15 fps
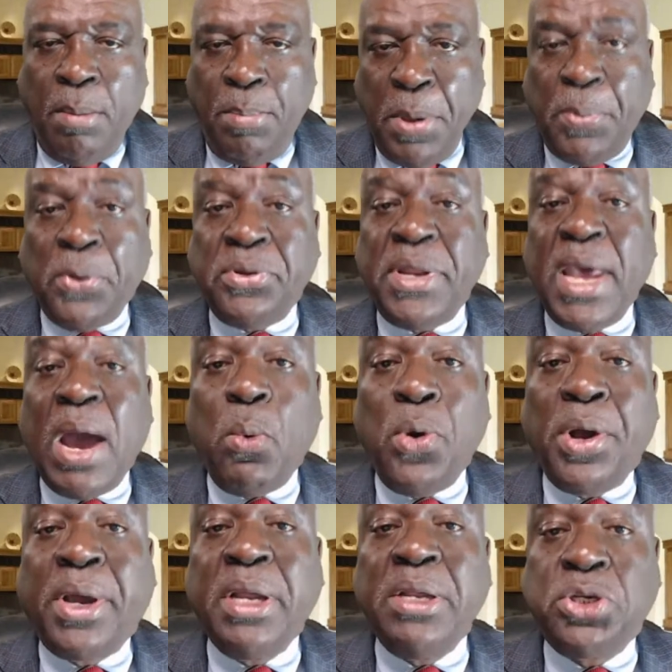People that
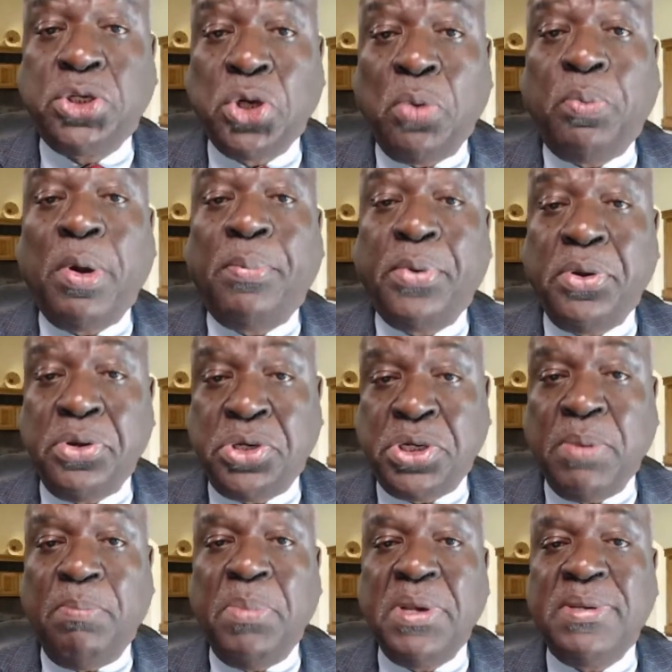work in sole
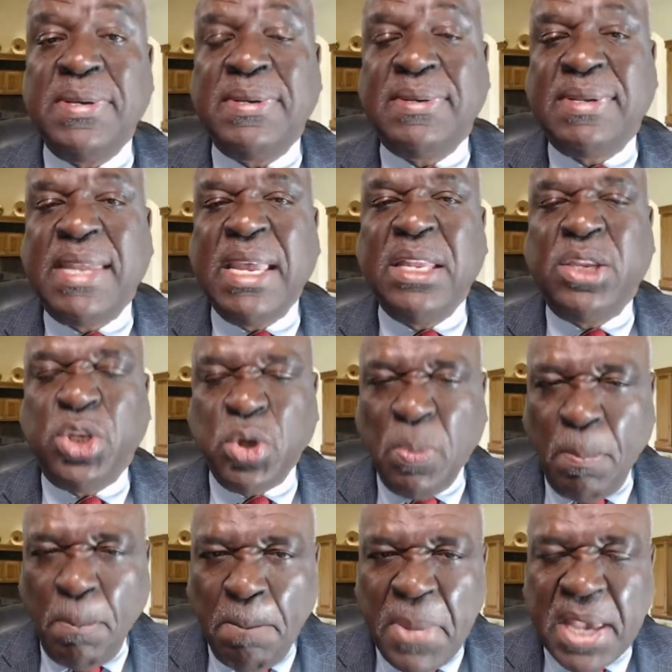proprietorship business tend
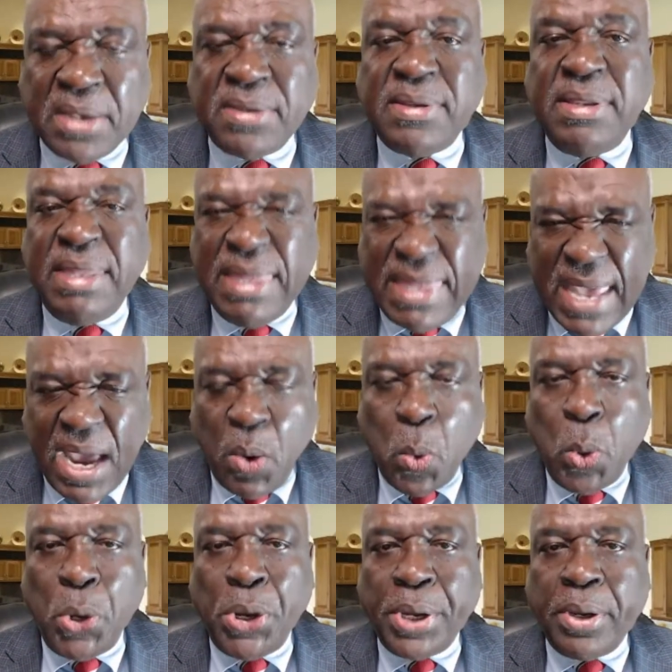to mix their
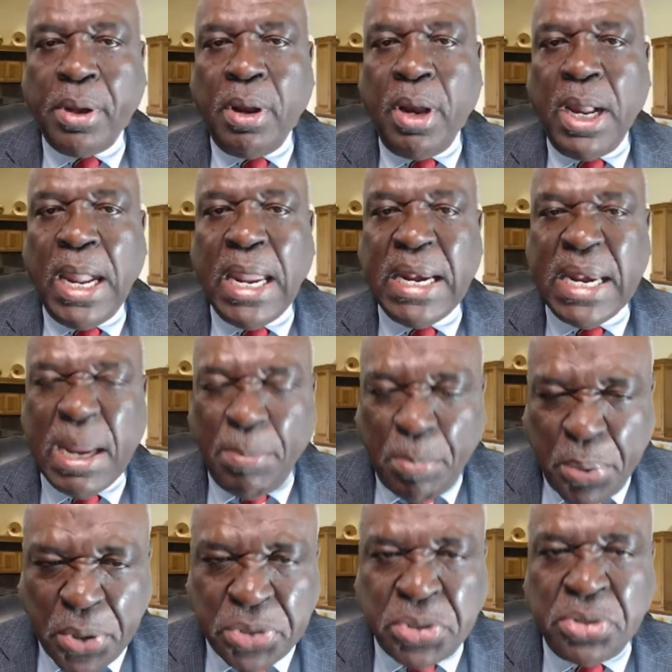work and their
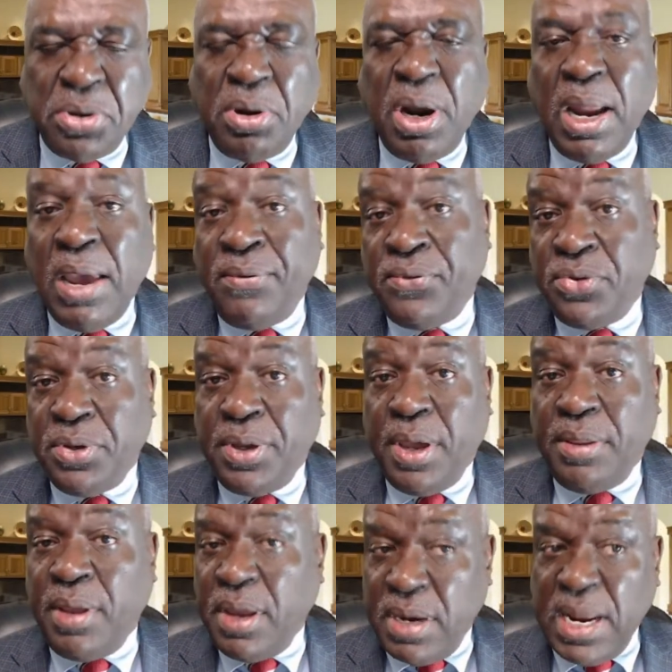personal life
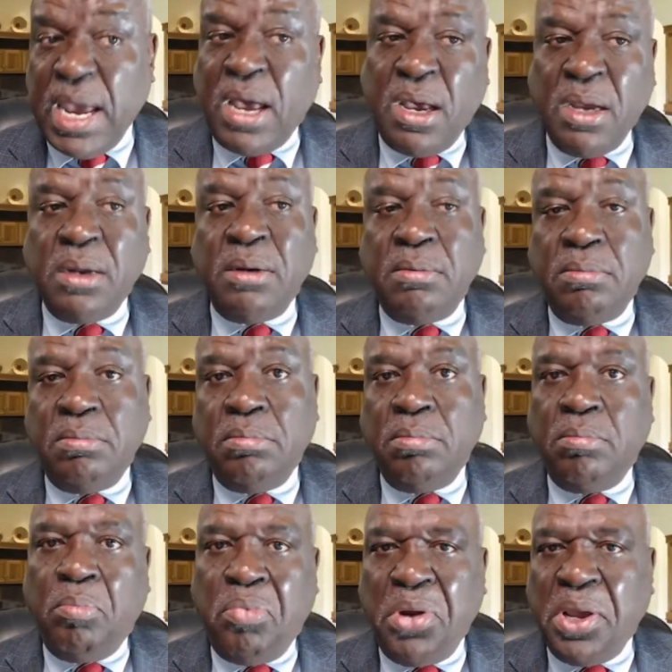together, and that could
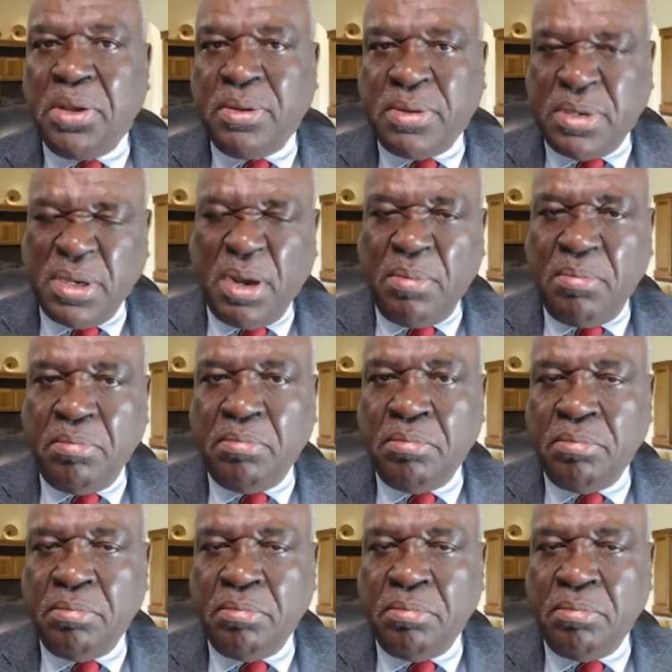bring some.